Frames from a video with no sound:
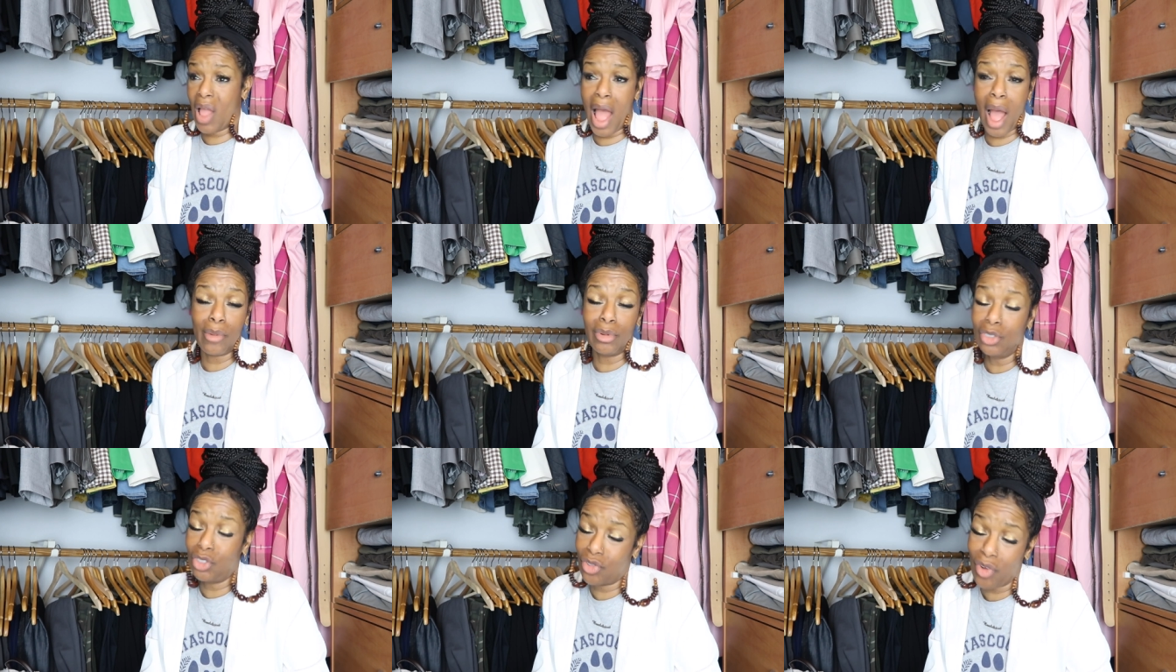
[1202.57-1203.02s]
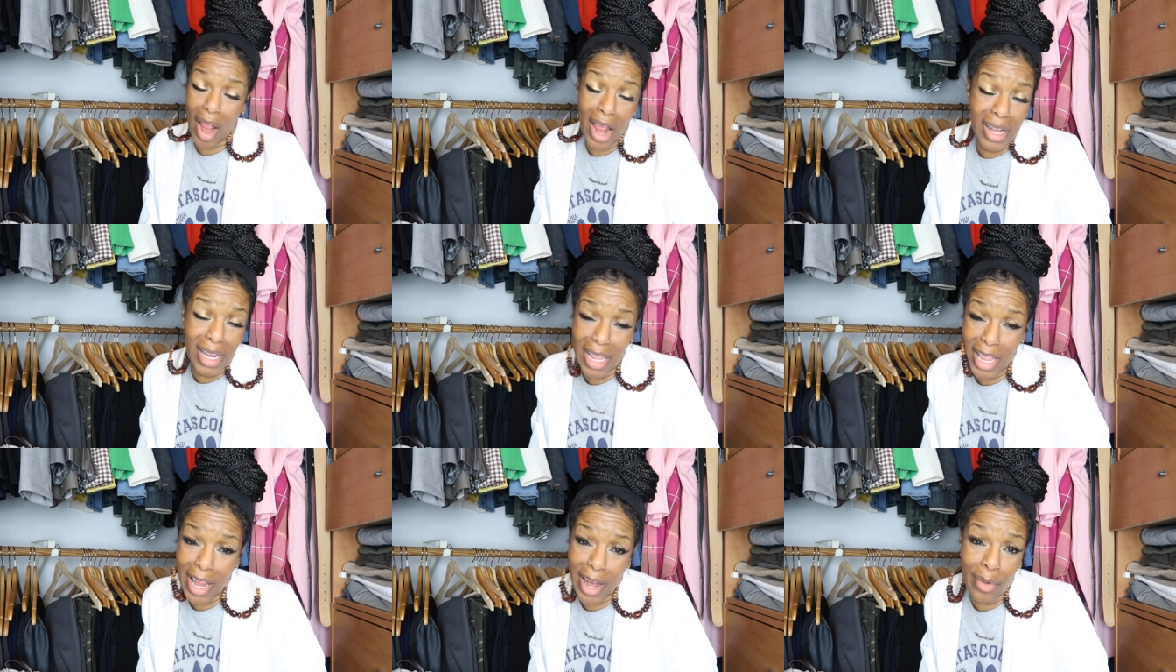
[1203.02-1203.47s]
I will
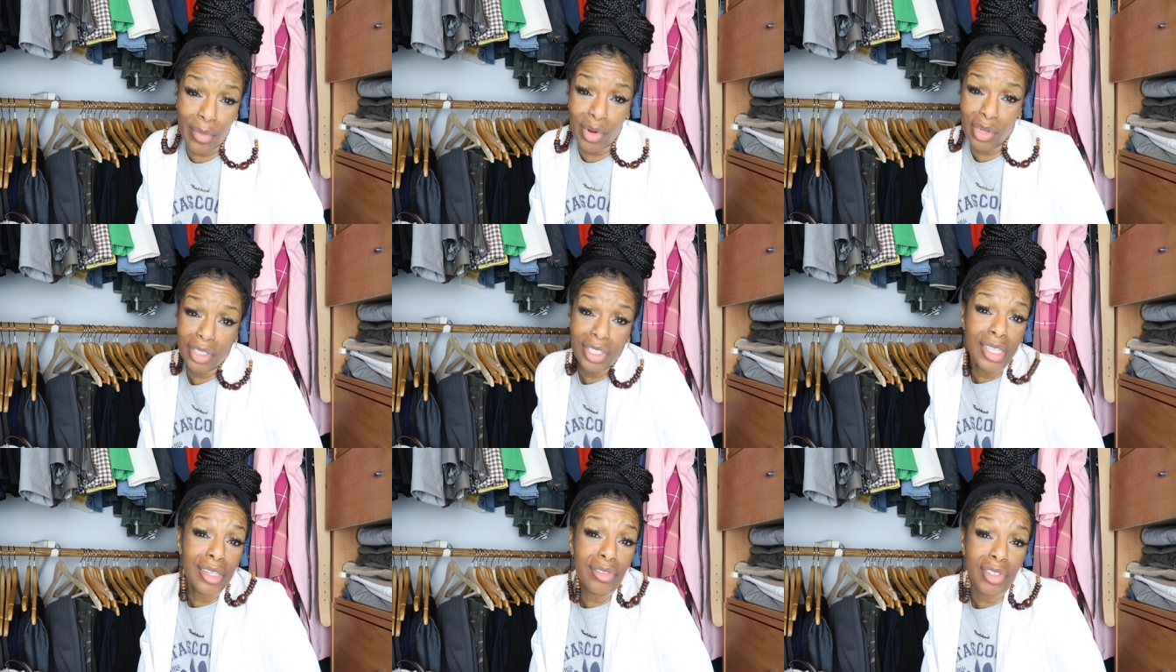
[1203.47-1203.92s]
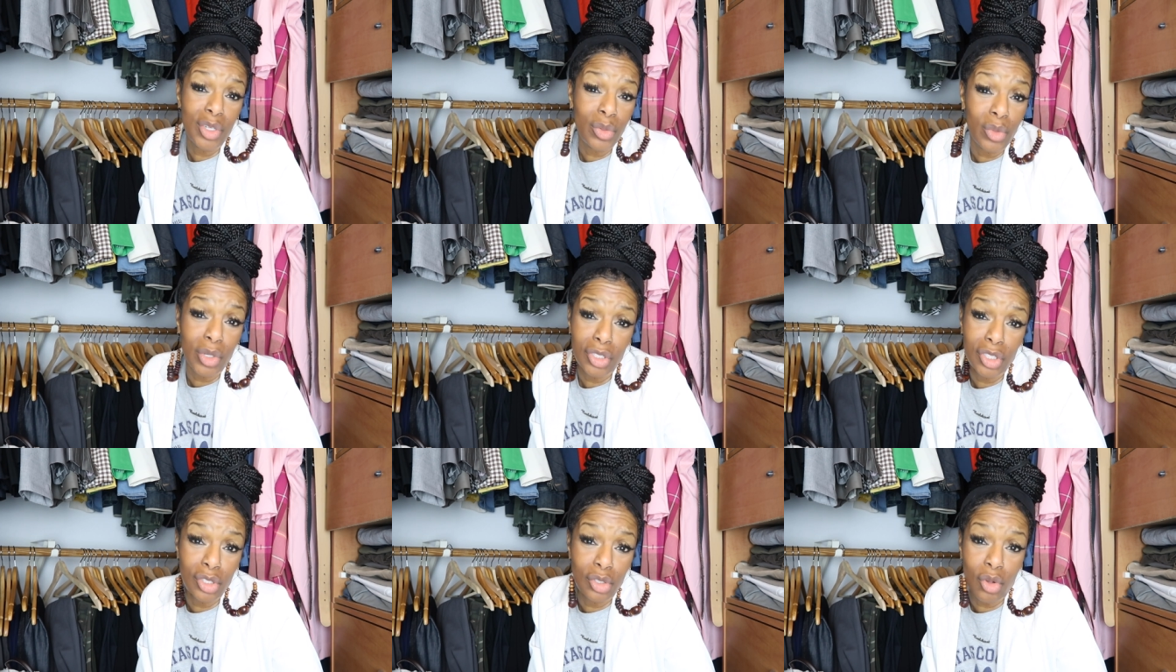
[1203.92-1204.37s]
try the camera, see if she
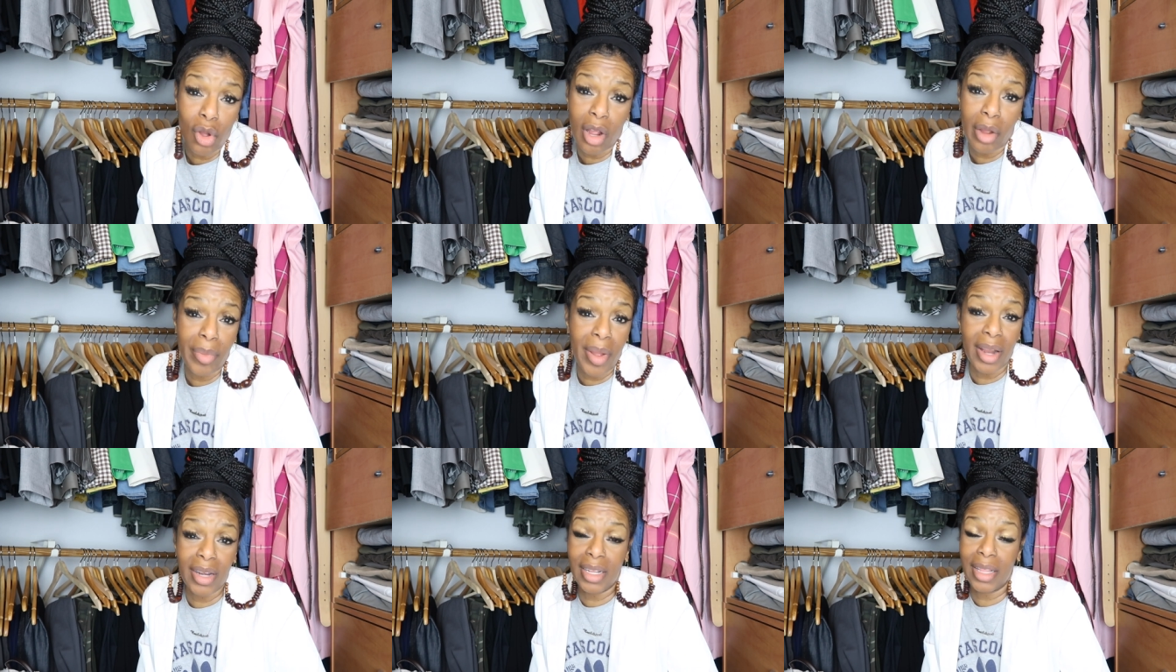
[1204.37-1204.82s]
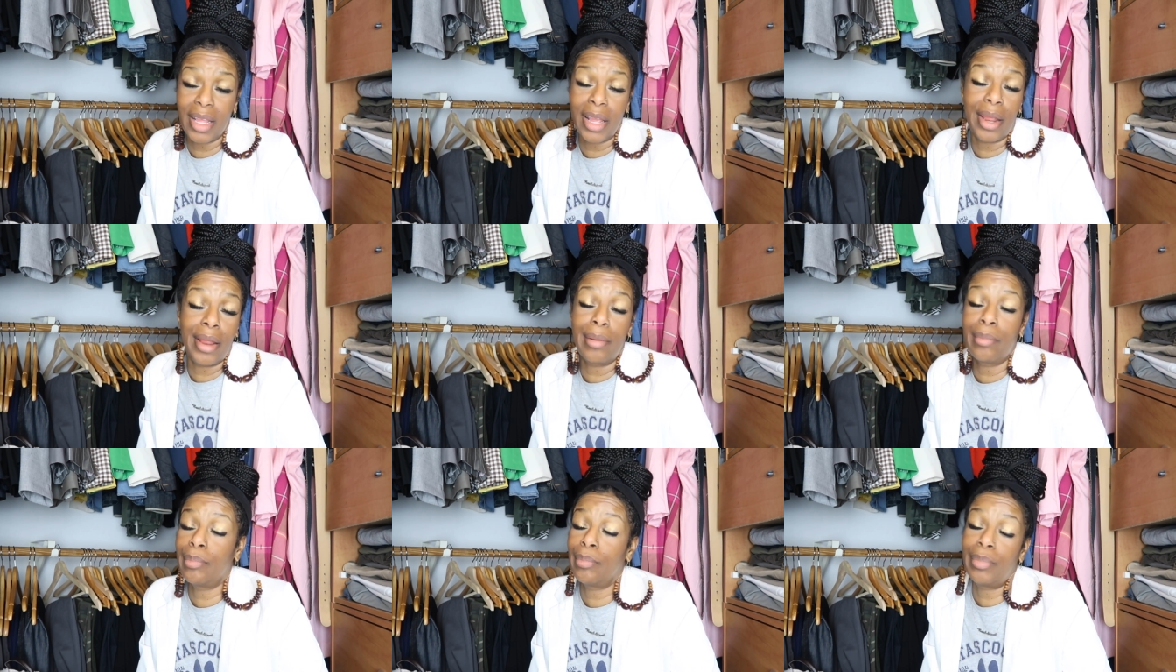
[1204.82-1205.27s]
wants to talk about it
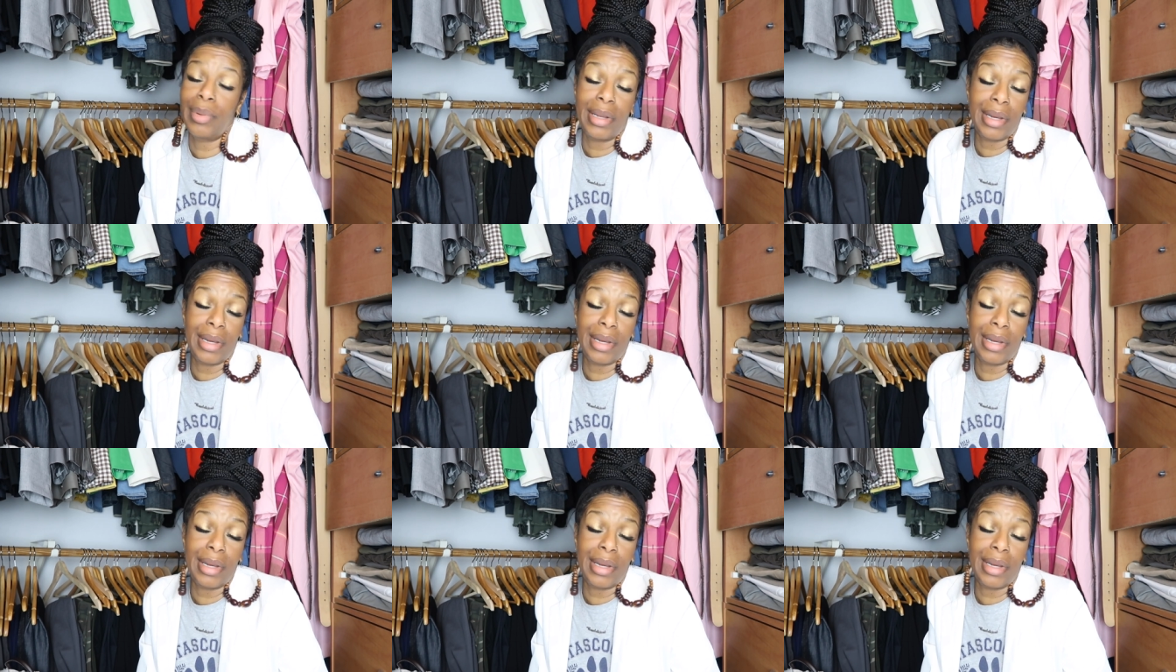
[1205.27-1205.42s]
then.